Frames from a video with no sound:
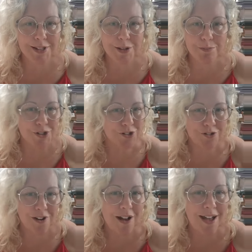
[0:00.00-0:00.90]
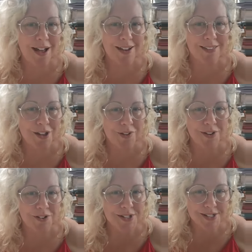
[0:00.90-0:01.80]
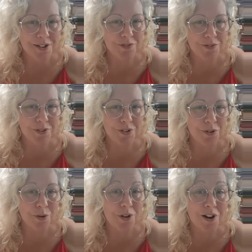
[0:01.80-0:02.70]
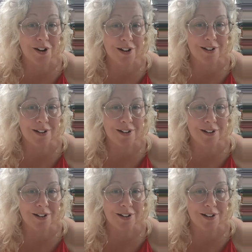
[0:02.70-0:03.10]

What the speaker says: but you're not loving yourself with your whole heart,